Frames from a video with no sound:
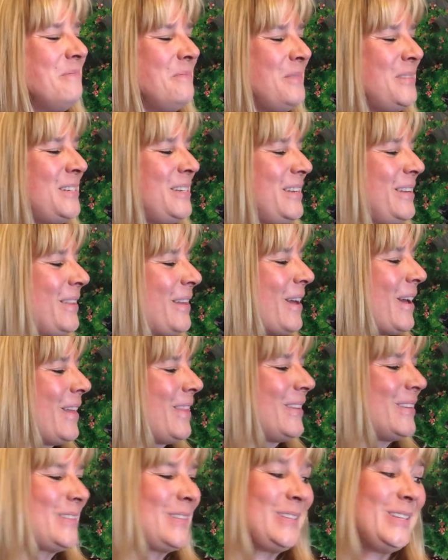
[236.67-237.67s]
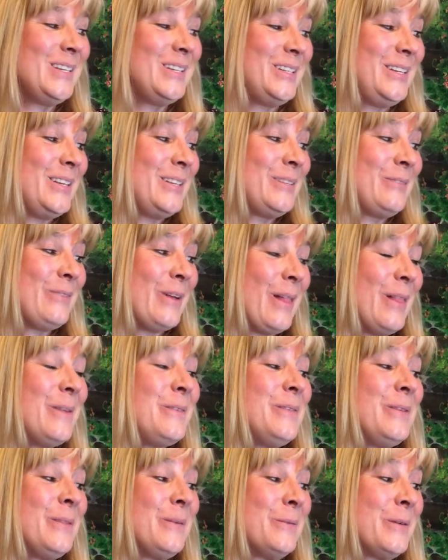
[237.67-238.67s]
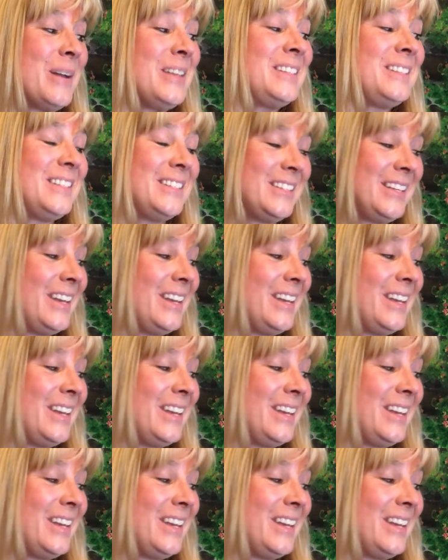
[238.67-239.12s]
She thought, the stingiest fellow in the West is